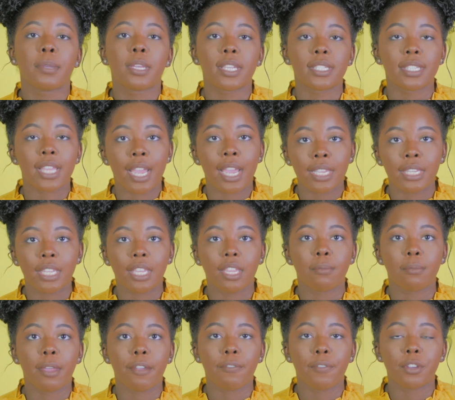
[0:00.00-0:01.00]
because I
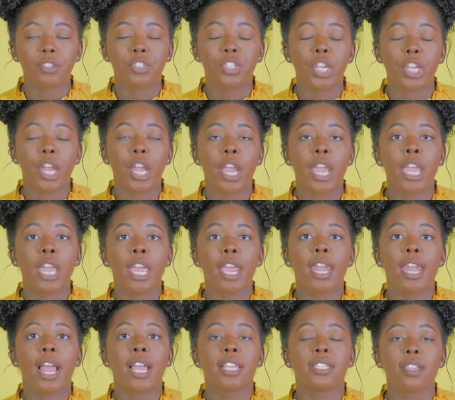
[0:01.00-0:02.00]
did my first year
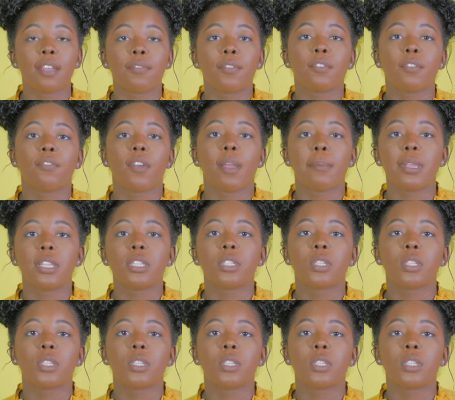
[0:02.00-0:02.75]
and I suffered from it.